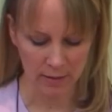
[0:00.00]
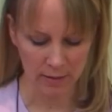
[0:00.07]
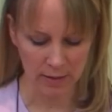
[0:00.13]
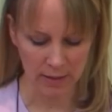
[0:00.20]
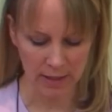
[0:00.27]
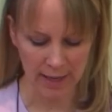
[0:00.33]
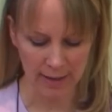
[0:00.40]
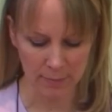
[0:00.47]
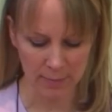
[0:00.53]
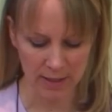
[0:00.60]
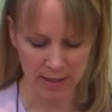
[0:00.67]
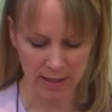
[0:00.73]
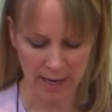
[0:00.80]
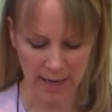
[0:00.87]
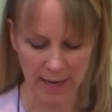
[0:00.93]
to come to
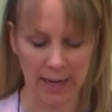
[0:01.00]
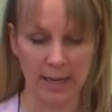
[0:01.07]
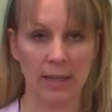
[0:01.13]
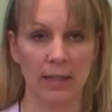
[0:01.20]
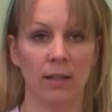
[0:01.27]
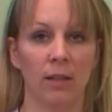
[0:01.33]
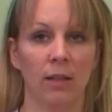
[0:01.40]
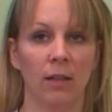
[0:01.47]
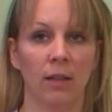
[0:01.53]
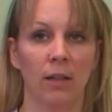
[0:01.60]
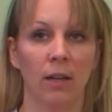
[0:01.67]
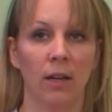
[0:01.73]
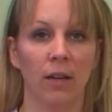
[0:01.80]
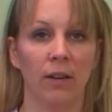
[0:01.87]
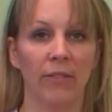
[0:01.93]
the aid
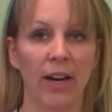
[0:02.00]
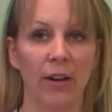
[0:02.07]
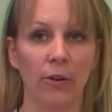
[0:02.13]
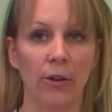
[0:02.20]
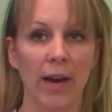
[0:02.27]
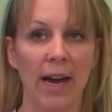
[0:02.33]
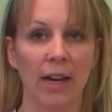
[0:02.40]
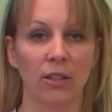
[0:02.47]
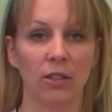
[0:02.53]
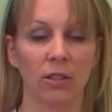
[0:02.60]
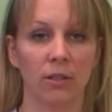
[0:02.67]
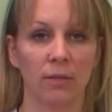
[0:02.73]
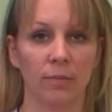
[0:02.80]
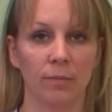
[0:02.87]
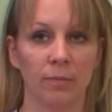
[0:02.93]
of outer
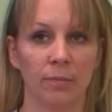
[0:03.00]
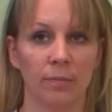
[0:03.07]
action.